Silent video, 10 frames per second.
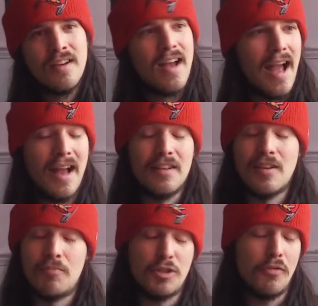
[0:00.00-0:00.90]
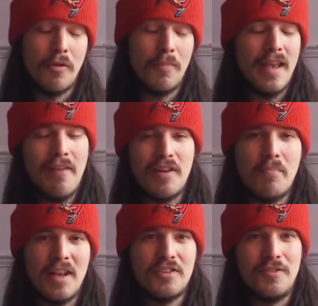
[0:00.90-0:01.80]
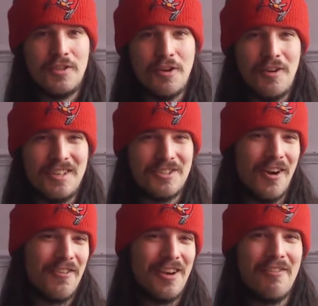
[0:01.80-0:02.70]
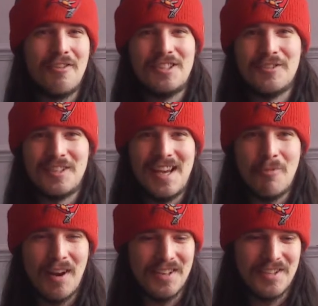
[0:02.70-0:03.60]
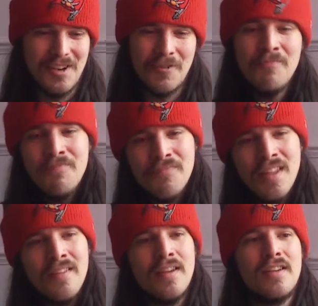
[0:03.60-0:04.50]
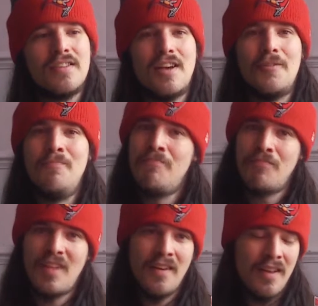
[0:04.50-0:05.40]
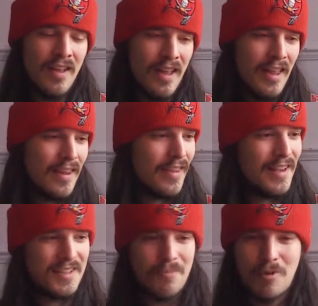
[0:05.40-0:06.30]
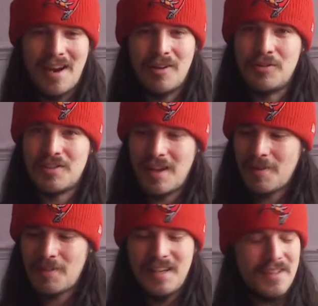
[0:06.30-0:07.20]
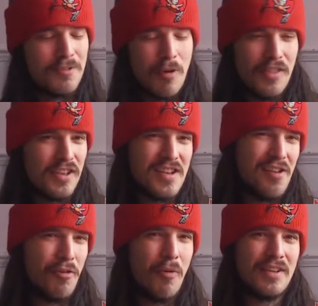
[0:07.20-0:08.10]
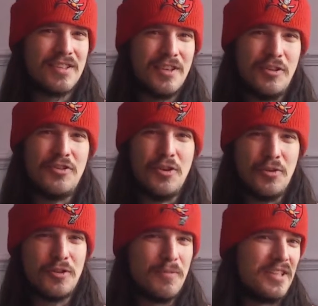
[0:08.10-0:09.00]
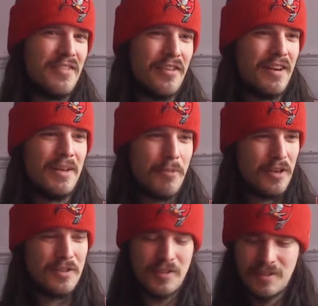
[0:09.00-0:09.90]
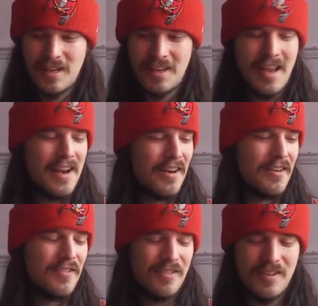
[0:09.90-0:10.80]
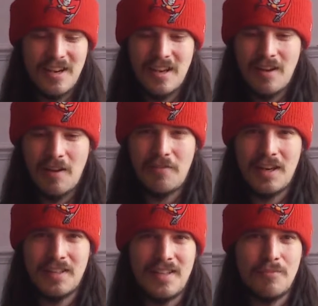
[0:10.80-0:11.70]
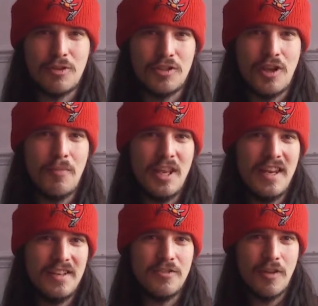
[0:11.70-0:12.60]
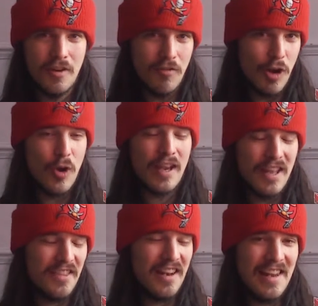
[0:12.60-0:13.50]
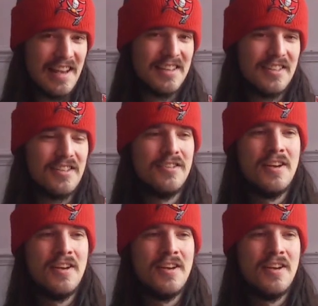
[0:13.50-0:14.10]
and I'm sure it will be heavily mentioned during draft coverage on day 1 and 2. So that's the Browns. This is one of the tougher ones to do specifically because, again, I think this team's got so many needs. You kind of look at the list